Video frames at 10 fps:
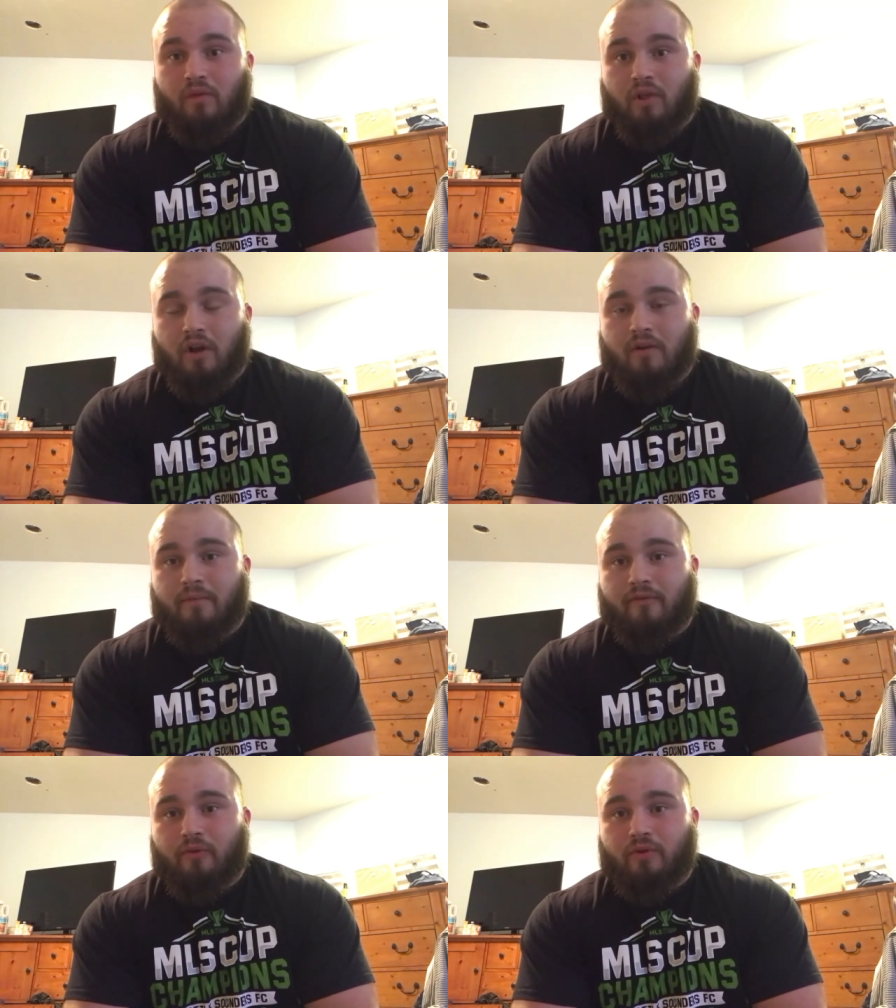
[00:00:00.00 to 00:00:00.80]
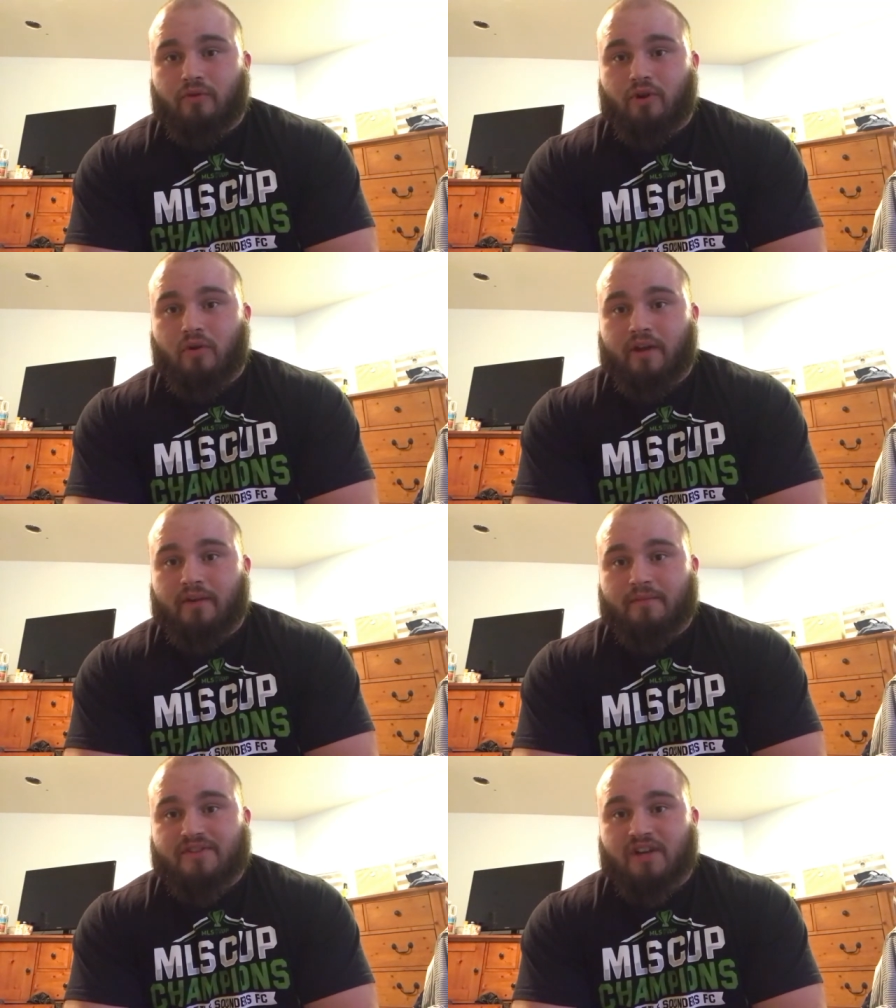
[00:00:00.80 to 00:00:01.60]
long before you go get a
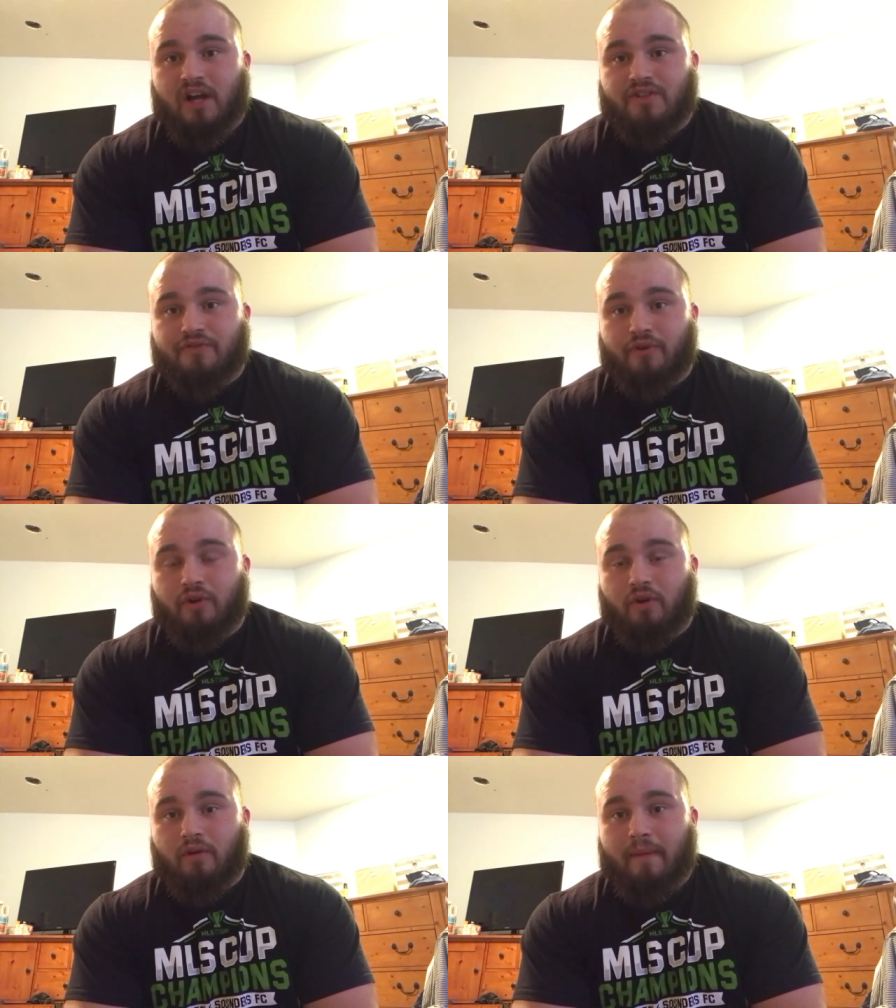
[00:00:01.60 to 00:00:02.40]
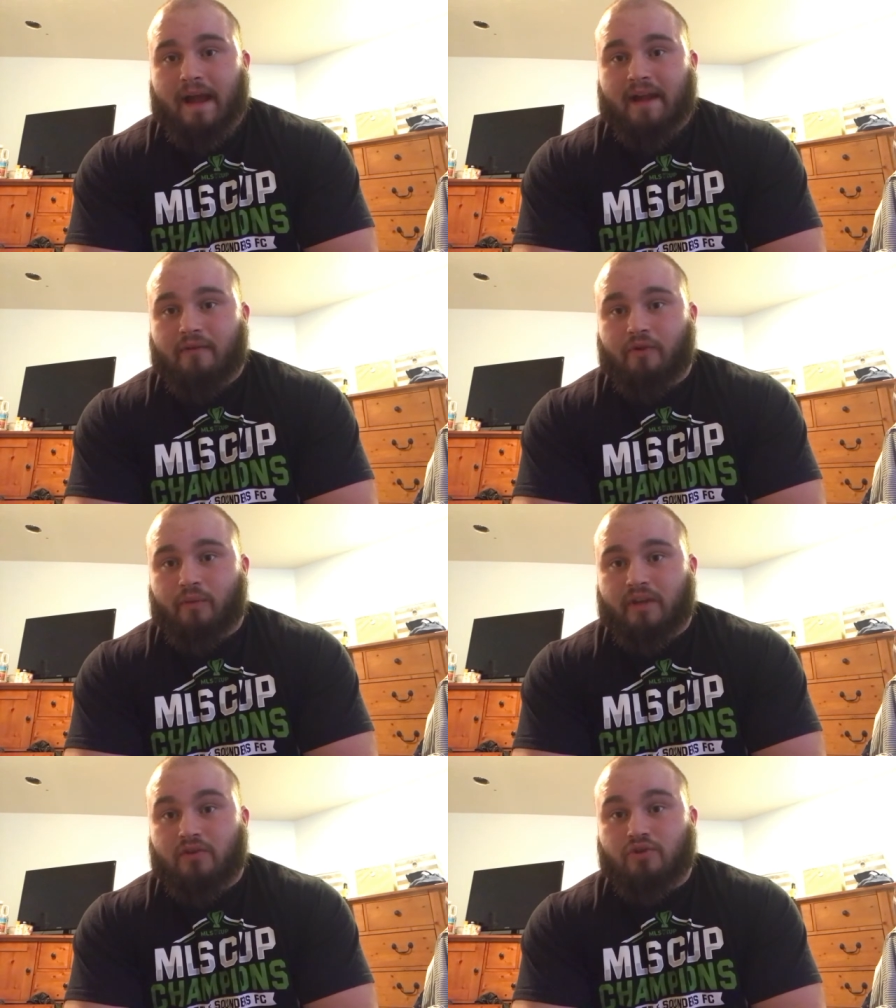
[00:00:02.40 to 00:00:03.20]
massage for your lower back every
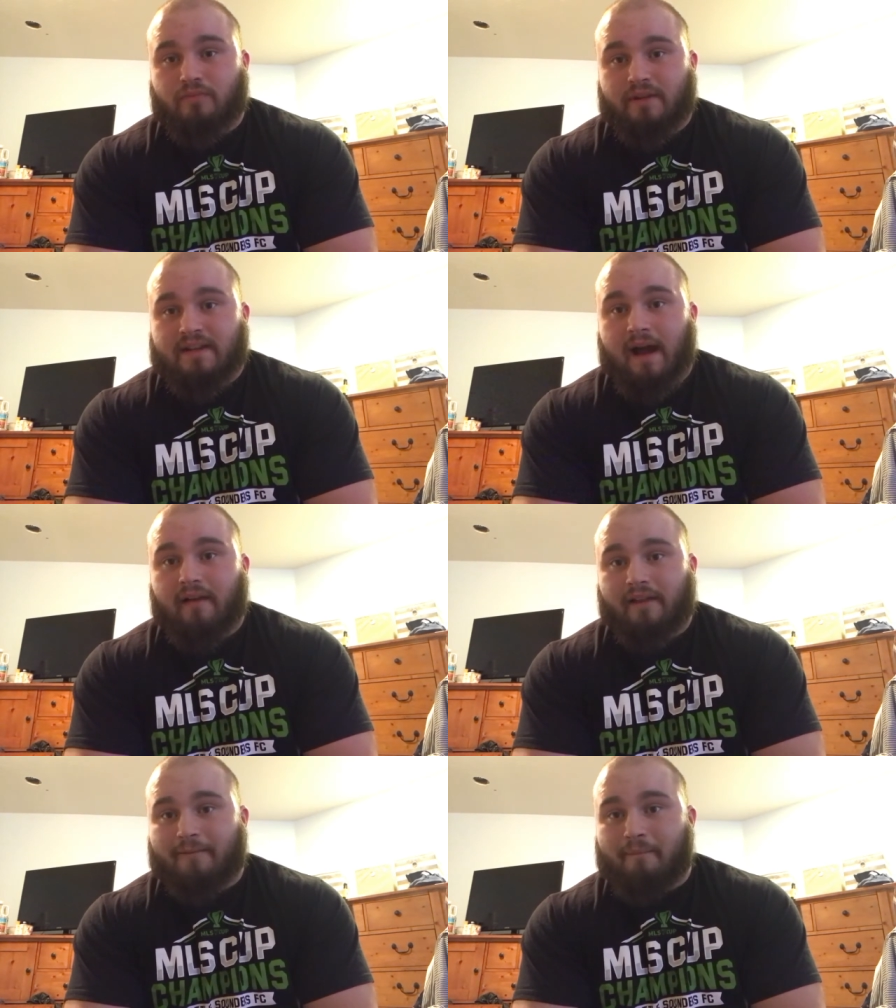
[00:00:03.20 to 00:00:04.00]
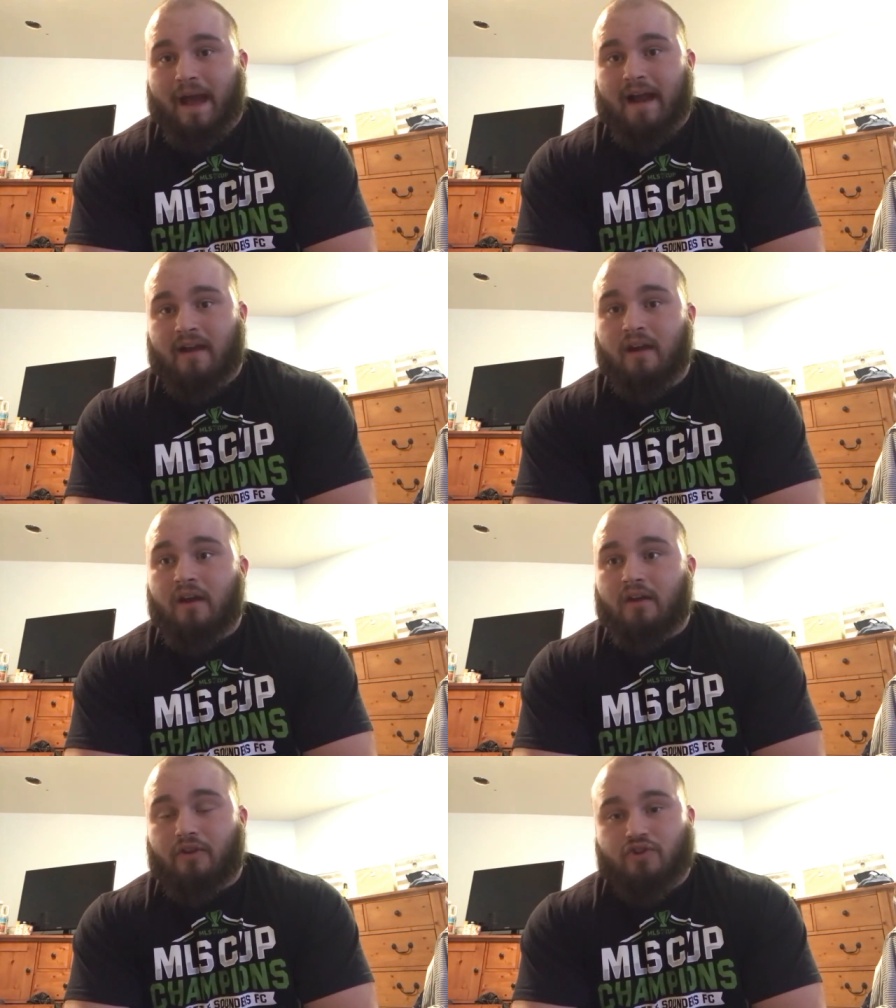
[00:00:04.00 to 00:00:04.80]
week, you should be dialing back
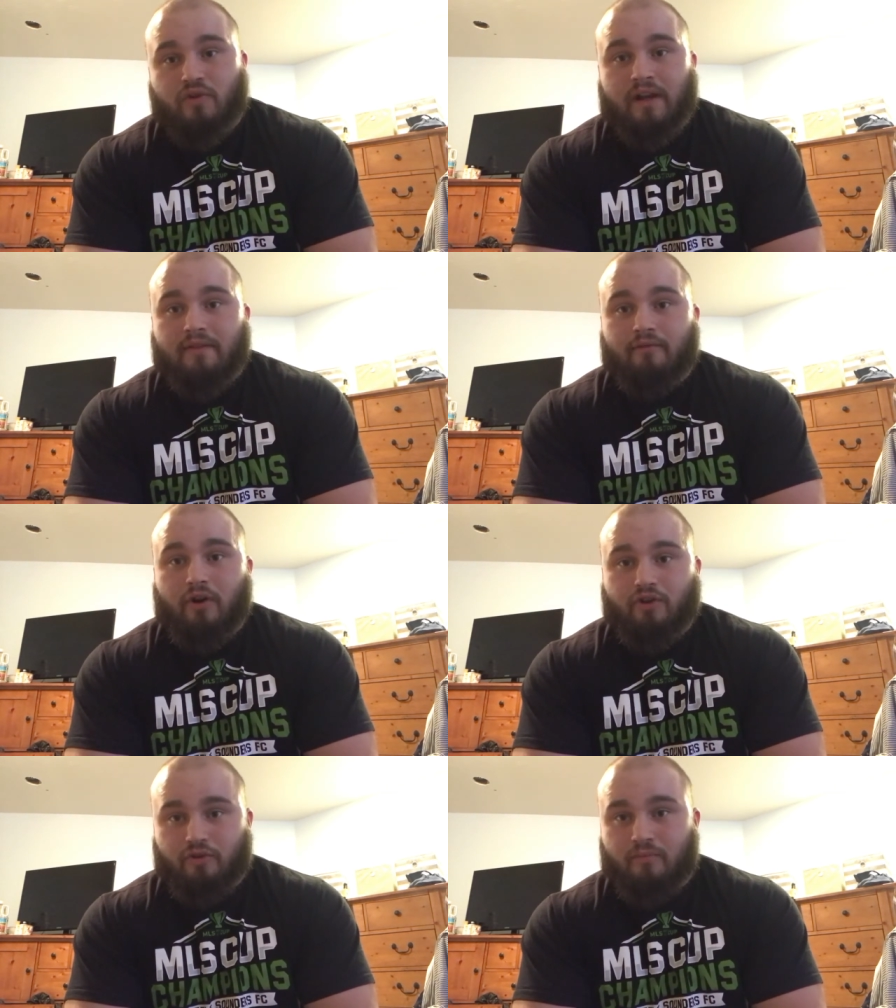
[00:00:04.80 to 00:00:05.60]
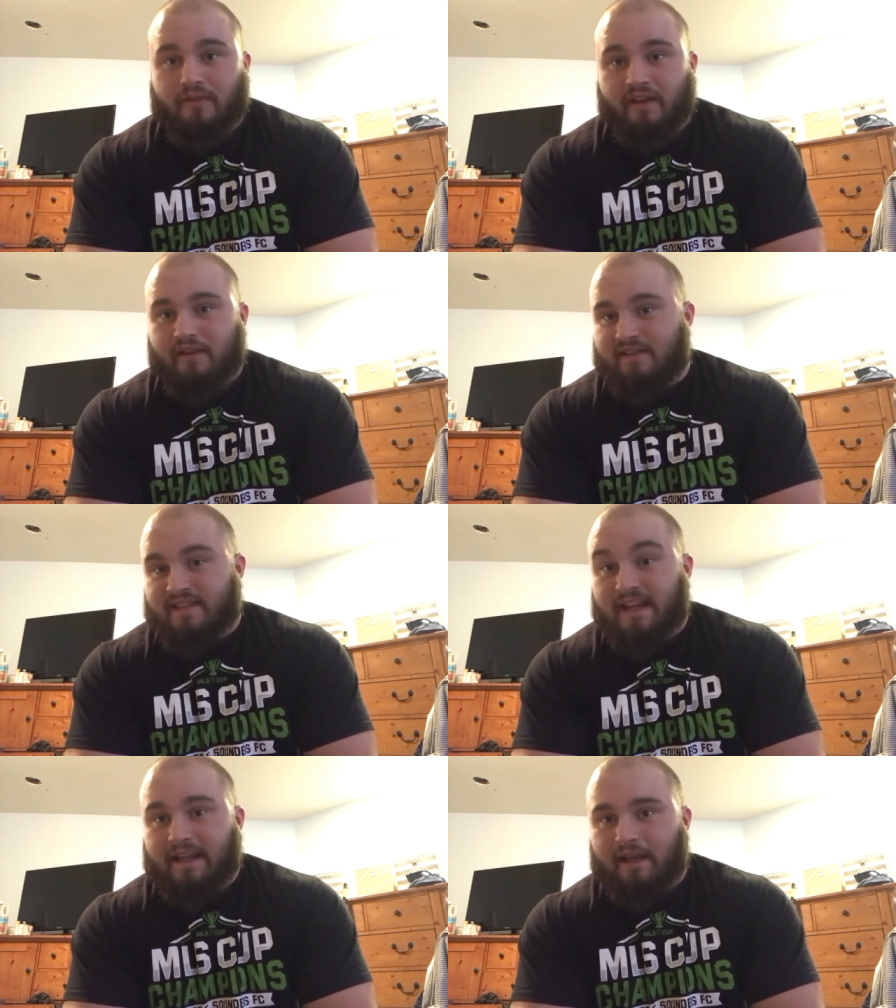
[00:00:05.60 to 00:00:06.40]
the training volume that is
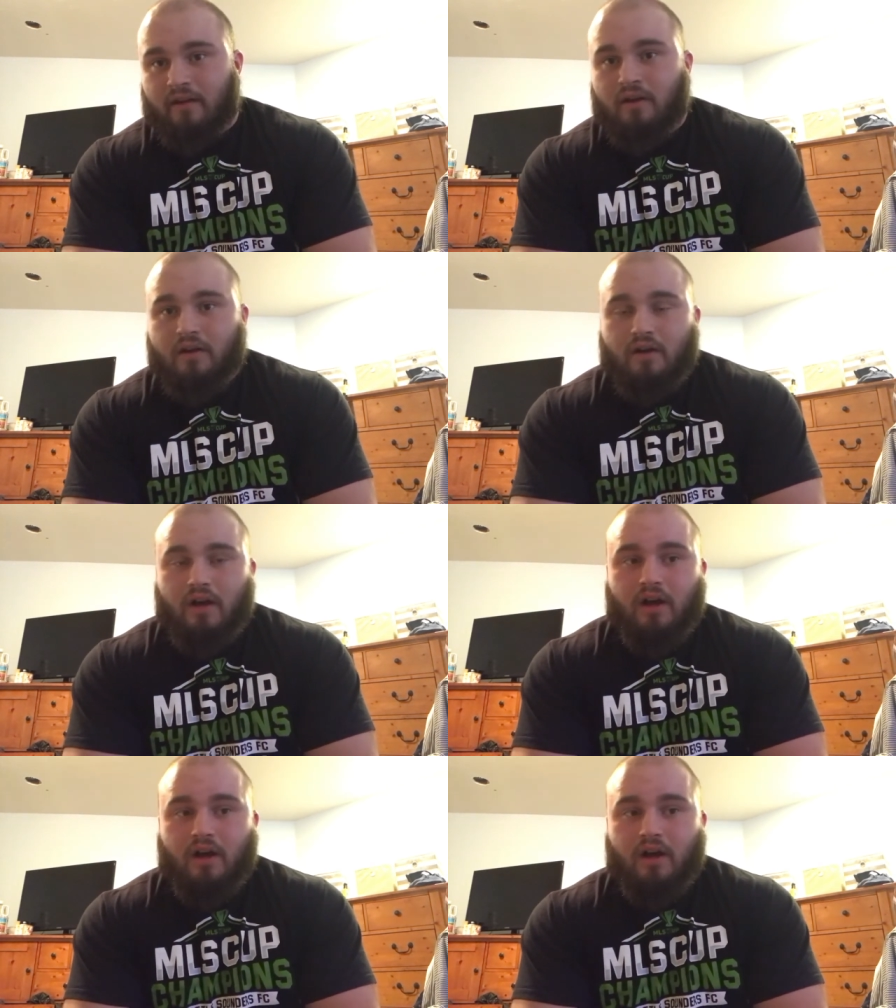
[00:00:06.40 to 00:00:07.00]
hitting it.